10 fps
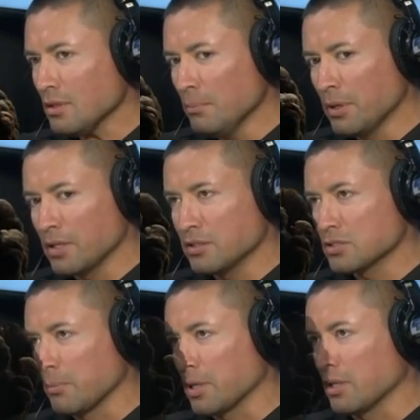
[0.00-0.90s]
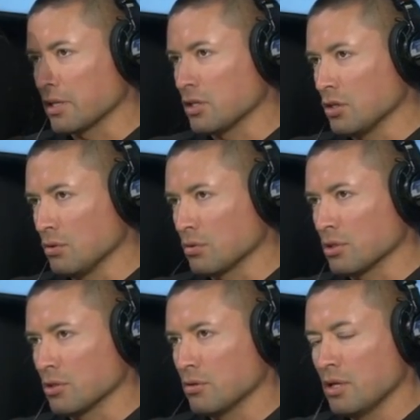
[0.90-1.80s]
But somebody like you, you
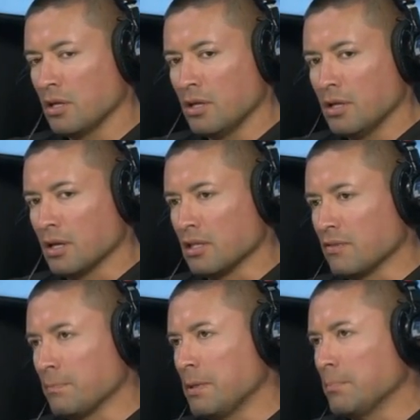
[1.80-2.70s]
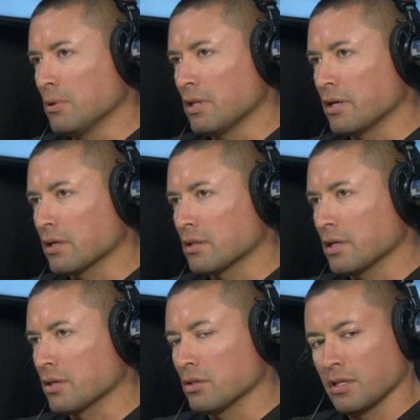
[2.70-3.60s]
know, and even people like
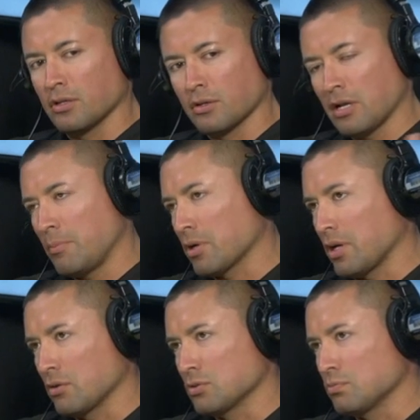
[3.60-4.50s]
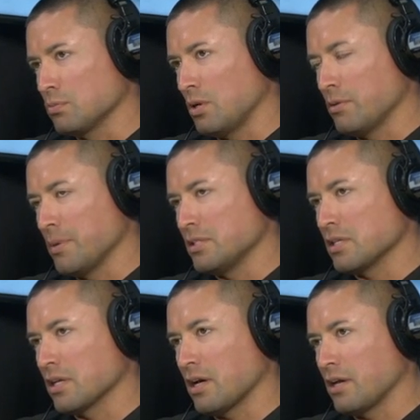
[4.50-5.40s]
like like your camera guy who's an
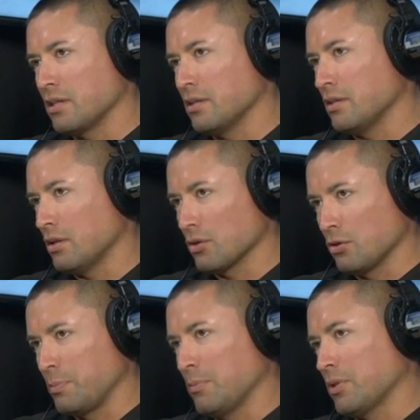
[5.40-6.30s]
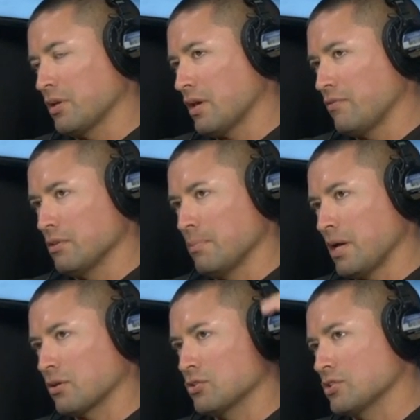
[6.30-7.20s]
amazing guy and, and all your people that you have in the
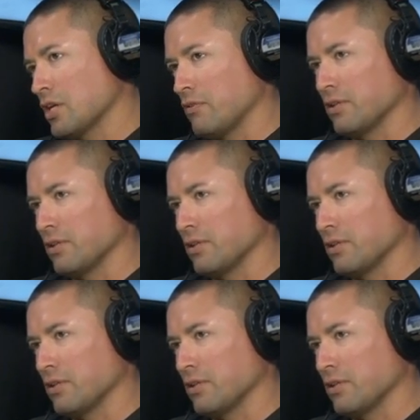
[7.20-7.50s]
back your staff